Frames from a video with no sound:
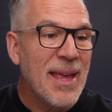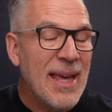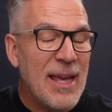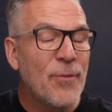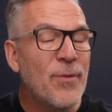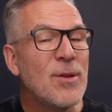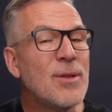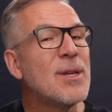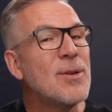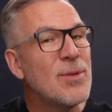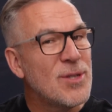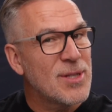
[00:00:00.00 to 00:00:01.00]
If you
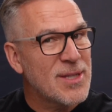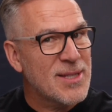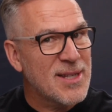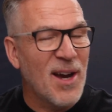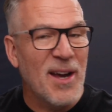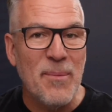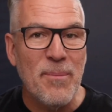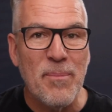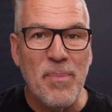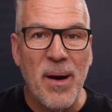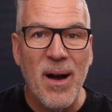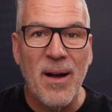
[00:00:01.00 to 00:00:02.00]
do, just kind of
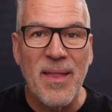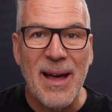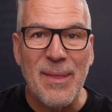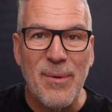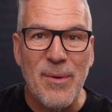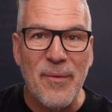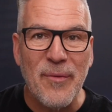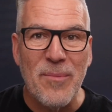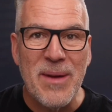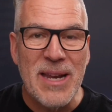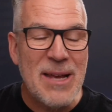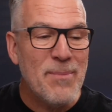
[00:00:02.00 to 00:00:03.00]
park that thought for a
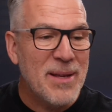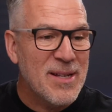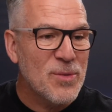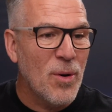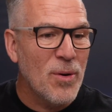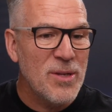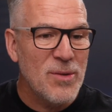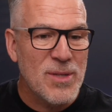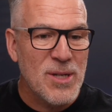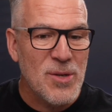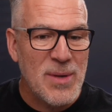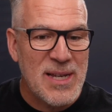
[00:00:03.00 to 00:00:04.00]
minute, because what you
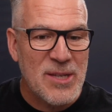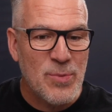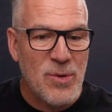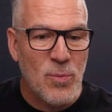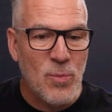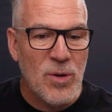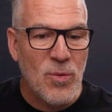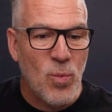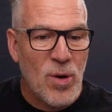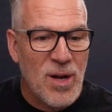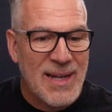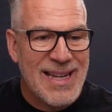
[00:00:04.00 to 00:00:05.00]
do is we'll
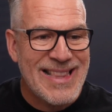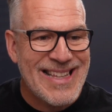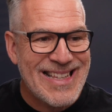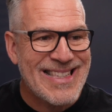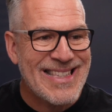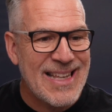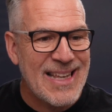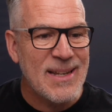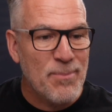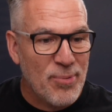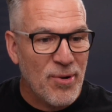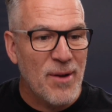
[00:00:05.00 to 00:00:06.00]
work in this
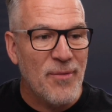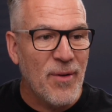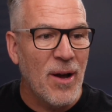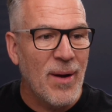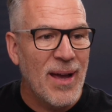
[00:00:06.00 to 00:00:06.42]
profile